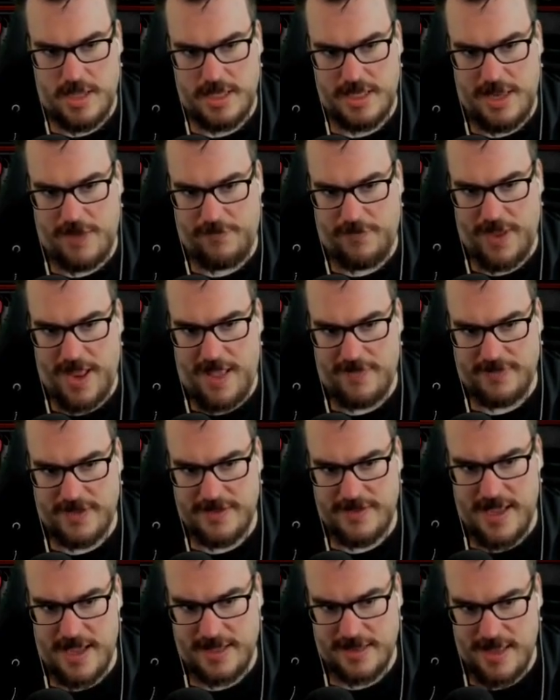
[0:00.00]
Definitely have to
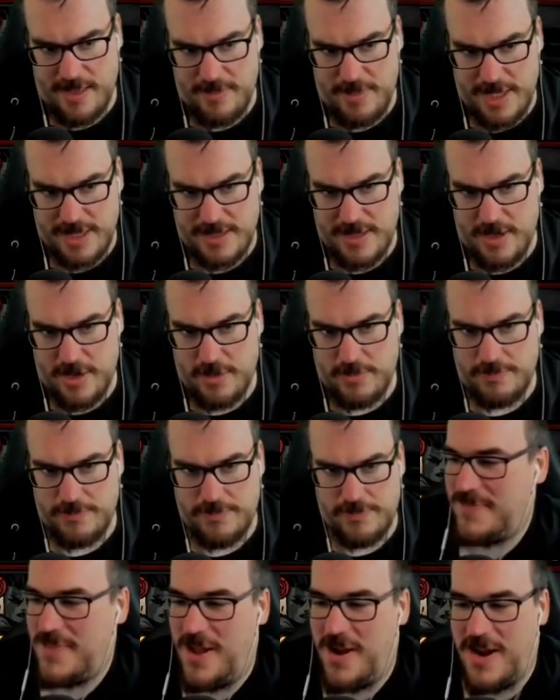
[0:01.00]
take them in though.
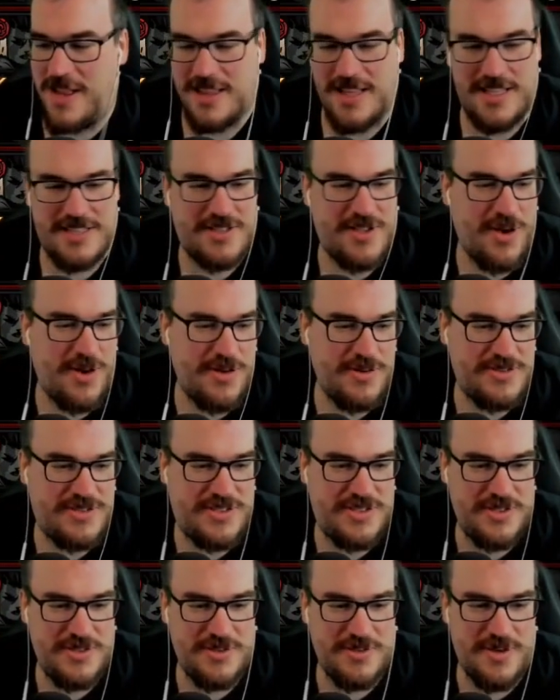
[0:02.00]
All right, let's go
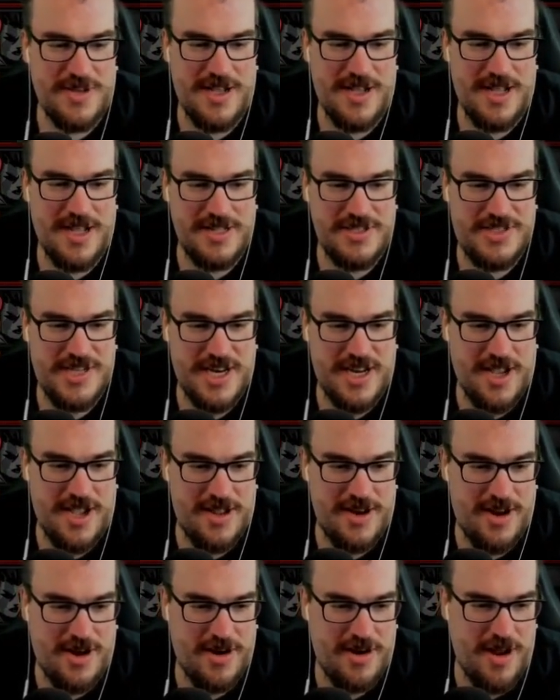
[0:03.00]
to uh, check
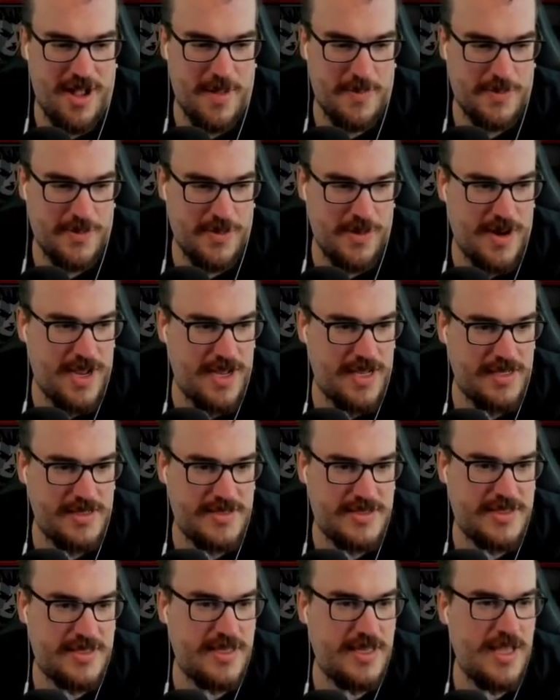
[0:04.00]
out our
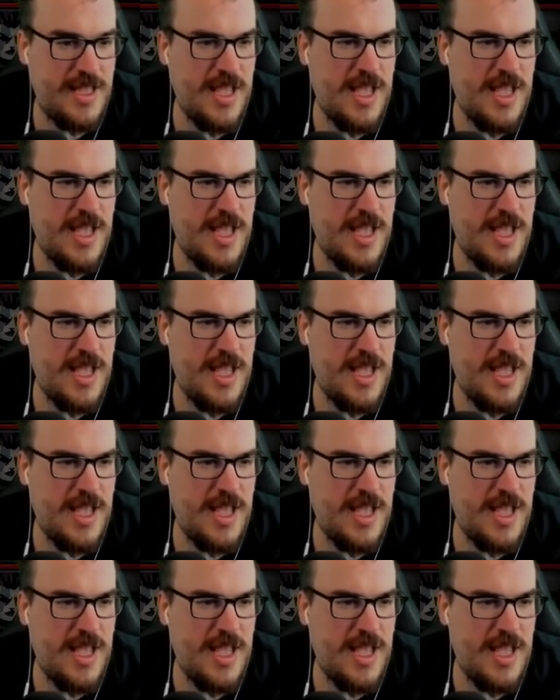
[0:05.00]
upgrades.